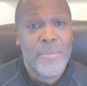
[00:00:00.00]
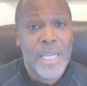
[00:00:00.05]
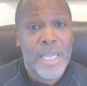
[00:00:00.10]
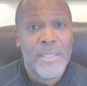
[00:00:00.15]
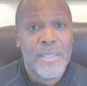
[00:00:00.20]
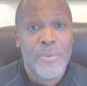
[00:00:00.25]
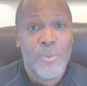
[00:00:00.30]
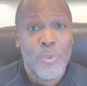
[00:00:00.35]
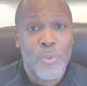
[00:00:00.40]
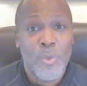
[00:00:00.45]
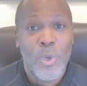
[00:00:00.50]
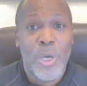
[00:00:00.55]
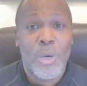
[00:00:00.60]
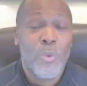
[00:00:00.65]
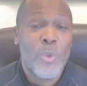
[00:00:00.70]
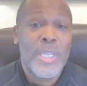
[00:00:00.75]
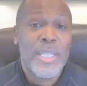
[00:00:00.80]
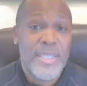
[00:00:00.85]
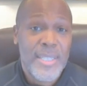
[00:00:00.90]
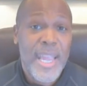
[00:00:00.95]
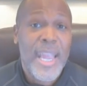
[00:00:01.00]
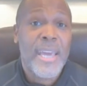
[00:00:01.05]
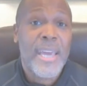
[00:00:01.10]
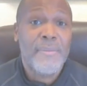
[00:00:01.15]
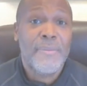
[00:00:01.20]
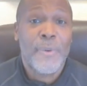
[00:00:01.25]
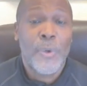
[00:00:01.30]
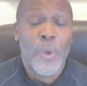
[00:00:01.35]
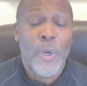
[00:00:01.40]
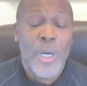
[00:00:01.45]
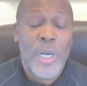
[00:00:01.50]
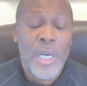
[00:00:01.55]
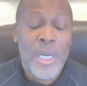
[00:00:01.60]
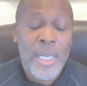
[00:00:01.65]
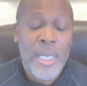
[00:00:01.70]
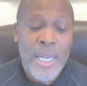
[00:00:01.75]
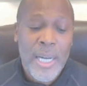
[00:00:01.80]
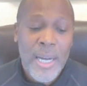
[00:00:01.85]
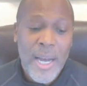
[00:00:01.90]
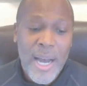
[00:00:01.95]
and what we stand for.
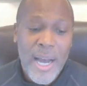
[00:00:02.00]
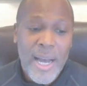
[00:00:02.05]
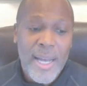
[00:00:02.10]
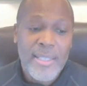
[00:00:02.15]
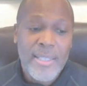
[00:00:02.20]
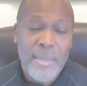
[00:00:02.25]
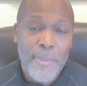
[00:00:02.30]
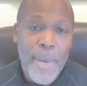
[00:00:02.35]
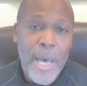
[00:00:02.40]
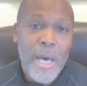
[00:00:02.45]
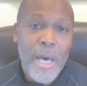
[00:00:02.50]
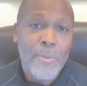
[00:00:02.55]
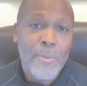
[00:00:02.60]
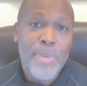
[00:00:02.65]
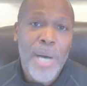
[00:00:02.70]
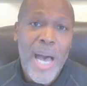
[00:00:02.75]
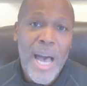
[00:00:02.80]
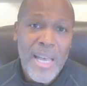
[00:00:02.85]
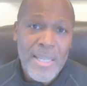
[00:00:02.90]
It's about